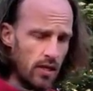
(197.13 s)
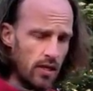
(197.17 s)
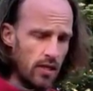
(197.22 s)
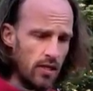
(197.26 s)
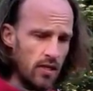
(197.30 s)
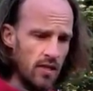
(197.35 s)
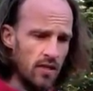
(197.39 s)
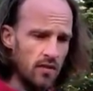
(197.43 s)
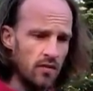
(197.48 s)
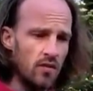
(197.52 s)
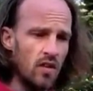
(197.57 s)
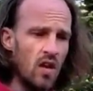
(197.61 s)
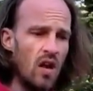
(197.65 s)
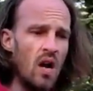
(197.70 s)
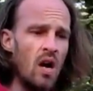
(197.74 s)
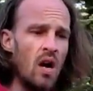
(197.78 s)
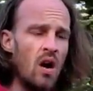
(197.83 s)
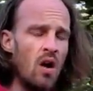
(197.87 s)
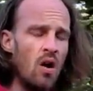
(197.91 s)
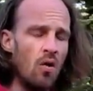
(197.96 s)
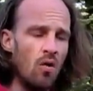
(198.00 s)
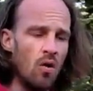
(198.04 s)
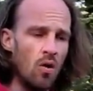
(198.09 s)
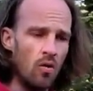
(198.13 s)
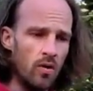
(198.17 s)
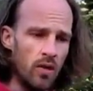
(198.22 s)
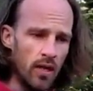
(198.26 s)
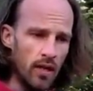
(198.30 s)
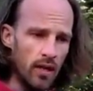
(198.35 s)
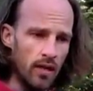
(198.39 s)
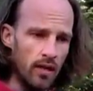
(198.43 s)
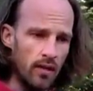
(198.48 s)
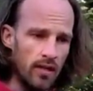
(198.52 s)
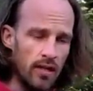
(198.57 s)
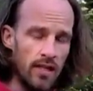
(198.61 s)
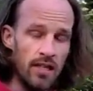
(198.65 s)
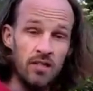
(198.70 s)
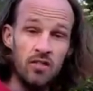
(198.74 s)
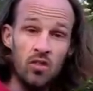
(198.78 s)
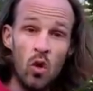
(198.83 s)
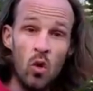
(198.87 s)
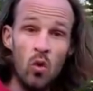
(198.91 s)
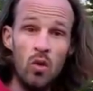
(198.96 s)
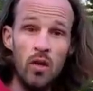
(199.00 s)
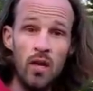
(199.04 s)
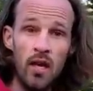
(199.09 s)
is, oh, okay, it's
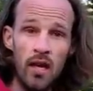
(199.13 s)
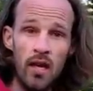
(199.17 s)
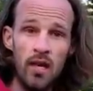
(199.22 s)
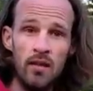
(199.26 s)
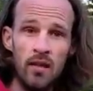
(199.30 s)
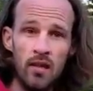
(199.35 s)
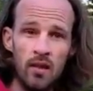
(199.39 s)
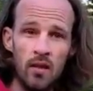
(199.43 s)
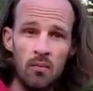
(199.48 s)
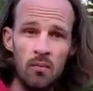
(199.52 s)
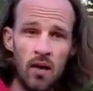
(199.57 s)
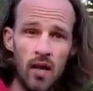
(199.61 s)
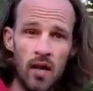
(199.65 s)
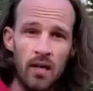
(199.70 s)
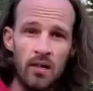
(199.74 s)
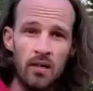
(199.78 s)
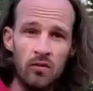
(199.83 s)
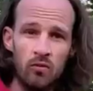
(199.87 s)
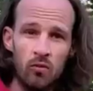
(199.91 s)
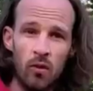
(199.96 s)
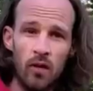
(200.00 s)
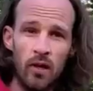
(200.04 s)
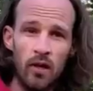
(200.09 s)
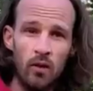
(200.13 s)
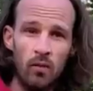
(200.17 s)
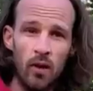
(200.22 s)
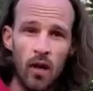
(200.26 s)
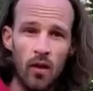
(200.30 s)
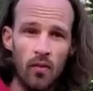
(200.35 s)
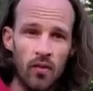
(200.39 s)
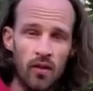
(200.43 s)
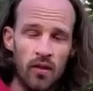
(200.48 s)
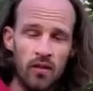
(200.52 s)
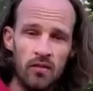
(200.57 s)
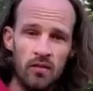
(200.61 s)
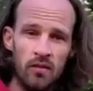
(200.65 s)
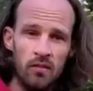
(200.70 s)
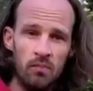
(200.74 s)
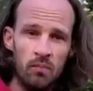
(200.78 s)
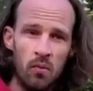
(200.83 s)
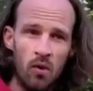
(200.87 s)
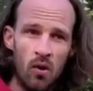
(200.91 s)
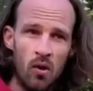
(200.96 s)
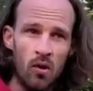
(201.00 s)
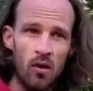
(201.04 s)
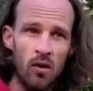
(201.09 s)
okay that the mind is running around. This is
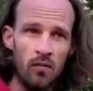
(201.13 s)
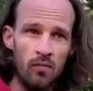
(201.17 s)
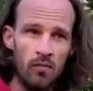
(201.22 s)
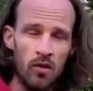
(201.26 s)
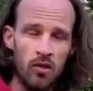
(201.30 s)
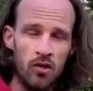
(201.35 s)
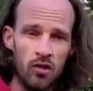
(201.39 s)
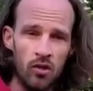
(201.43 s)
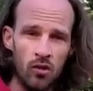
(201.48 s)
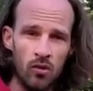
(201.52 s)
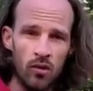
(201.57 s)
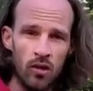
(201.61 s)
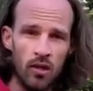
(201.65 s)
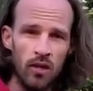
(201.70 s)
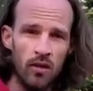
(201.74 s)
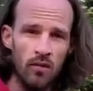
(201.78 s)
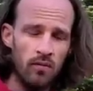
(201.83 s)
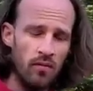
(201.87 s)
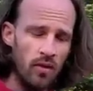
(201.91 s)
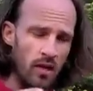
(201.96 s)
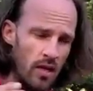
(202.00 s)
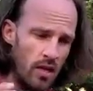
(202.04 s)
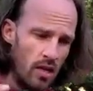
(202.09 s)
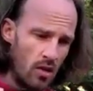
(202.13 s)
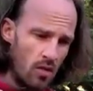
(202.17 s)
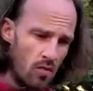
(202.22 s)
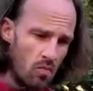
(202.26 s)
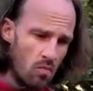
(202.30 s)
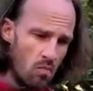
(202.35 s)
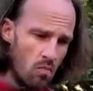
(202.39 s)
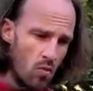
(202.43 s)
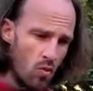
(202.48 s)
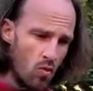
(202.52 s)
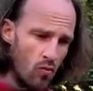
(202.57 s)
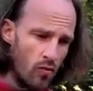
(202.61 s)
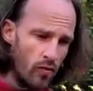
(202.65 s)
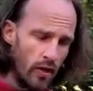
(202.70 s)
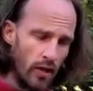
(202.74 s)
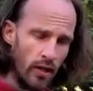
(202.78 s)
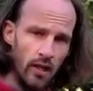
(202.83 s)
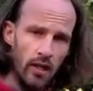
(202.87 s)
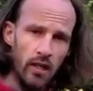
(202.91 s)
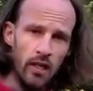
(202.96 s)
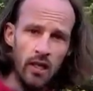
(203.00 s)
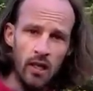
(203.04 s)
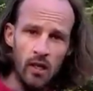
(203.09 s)
part of the journey of
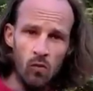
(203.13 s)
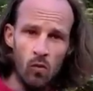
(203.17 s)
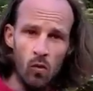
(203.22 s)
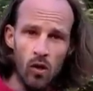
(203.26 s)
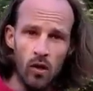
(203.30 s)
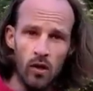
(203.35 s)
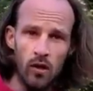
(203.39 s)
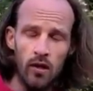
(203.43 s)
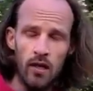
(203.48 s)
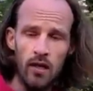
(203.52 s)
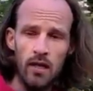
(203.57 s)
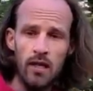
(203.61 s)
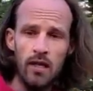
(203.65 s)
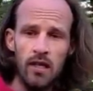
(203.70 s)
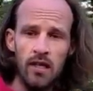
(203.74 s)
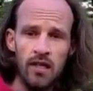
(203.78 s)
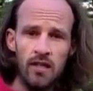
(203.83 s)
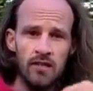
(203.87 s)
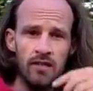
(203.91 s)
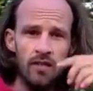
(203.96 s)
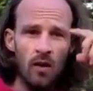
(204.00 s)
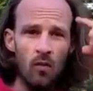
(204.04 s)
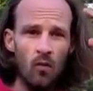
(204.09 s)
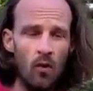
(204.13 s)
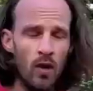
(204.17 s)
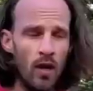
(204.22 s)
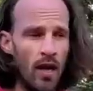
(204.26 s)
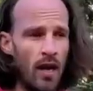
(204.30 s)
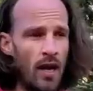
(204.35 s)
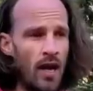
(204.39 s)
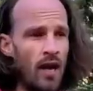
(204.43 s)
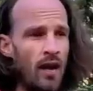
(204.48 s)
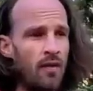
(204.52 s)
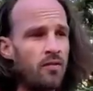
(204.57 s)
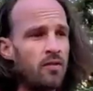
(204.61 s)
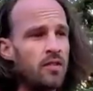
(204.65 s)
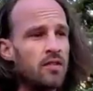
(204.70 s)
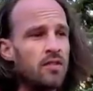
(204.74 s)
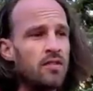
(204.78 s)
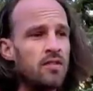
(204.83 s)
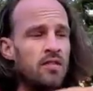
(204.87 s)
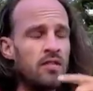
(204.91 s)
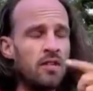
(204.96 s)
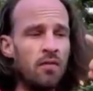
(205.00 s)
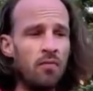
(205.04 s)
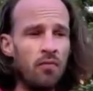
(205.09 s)
moving inward, is that we have to
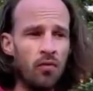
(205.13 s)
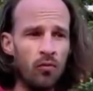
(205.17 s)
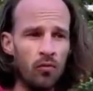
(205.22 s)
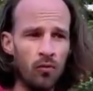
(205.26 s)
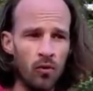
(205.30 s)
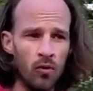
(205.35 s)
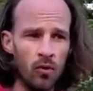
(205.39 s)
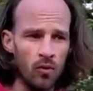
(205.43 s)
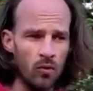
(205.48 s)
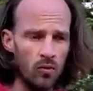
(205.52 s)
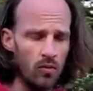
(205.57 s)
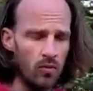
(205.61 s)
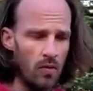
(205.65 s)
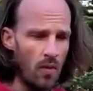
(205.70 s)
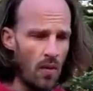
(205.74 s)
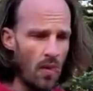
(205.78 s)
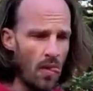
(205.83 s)
sift through.